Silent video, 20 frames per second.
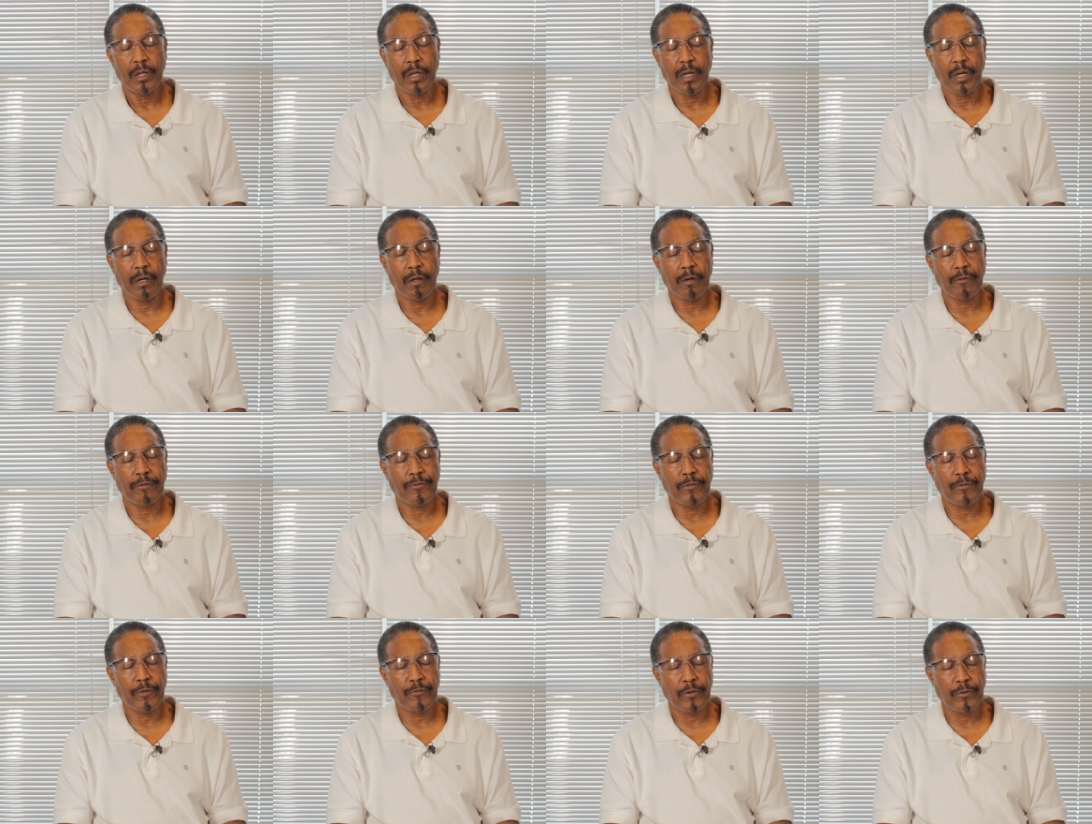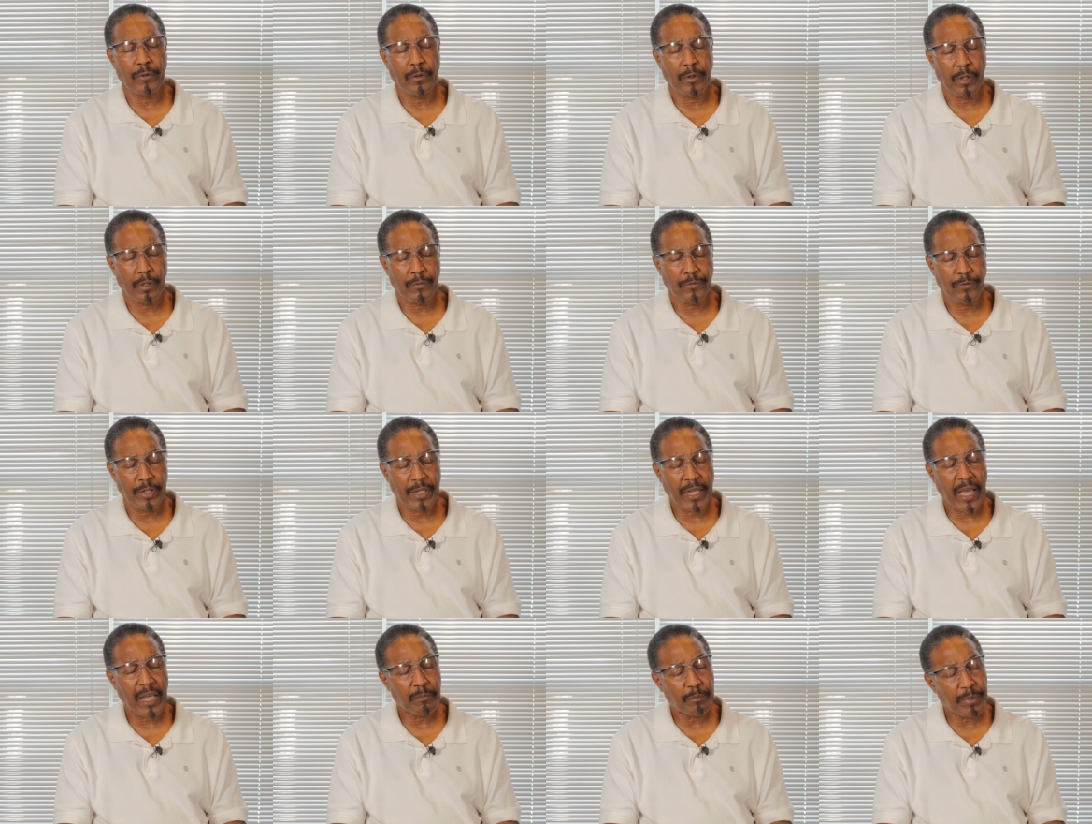uh, uh, for
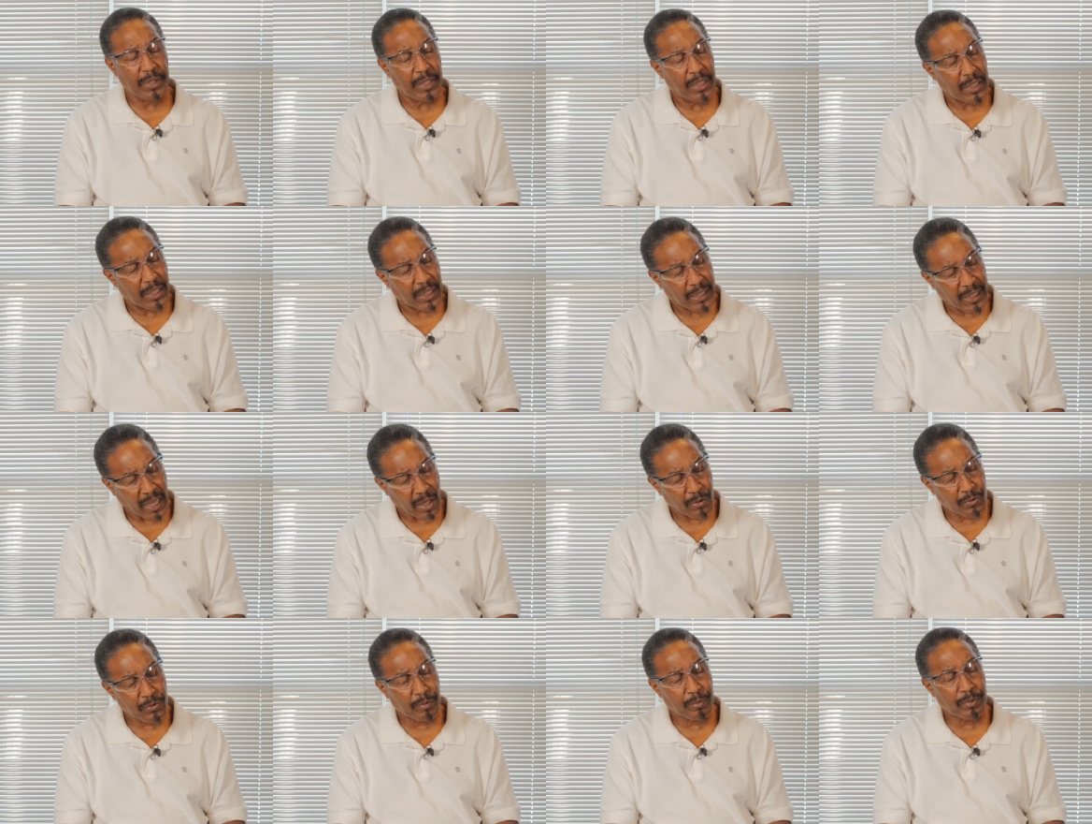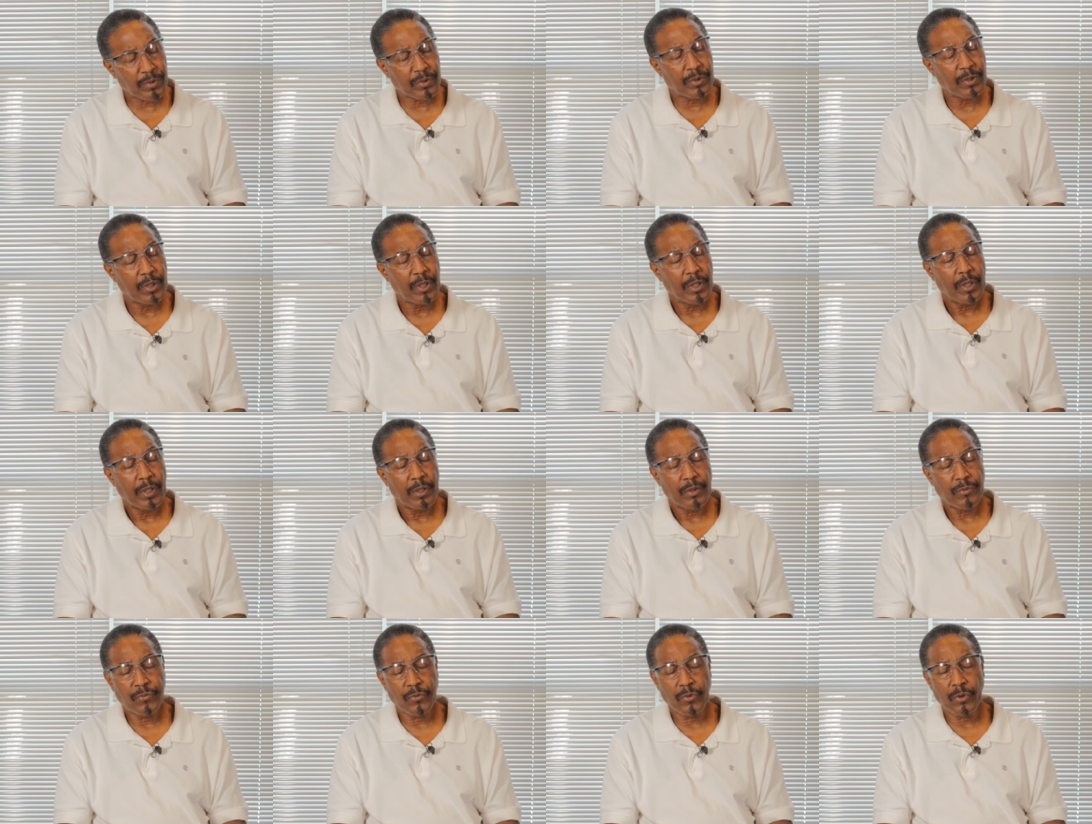not being accountable
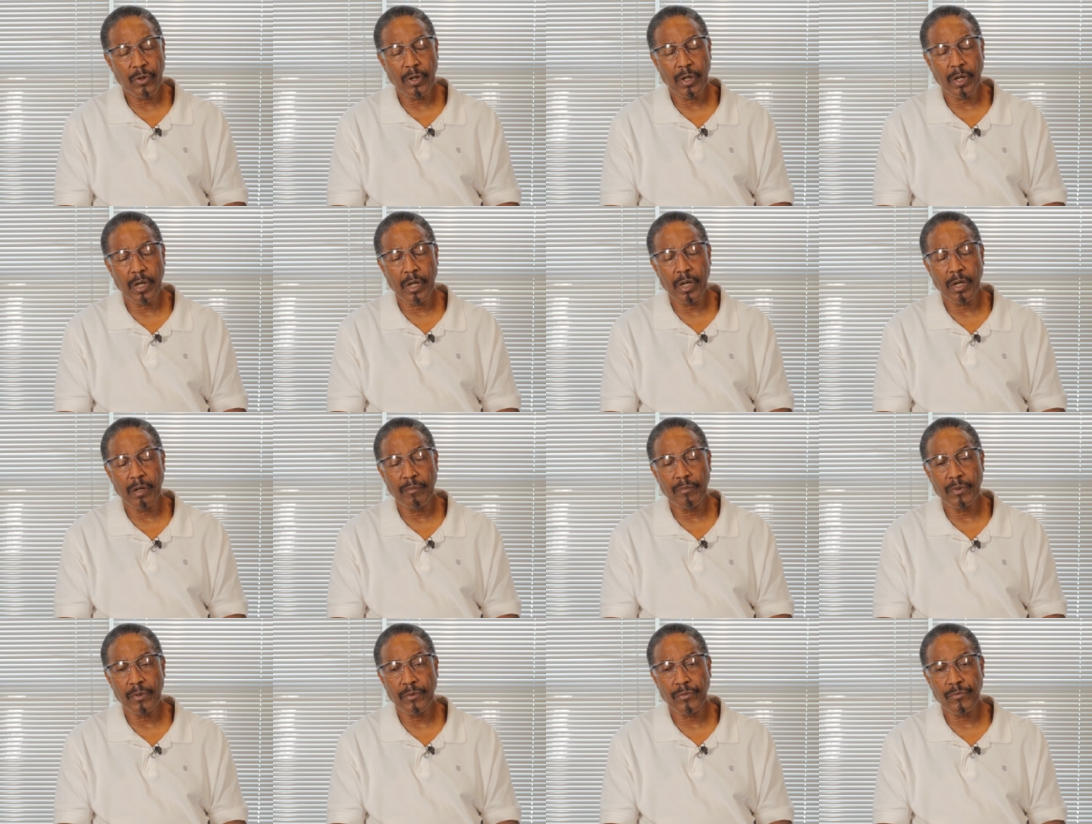for, um,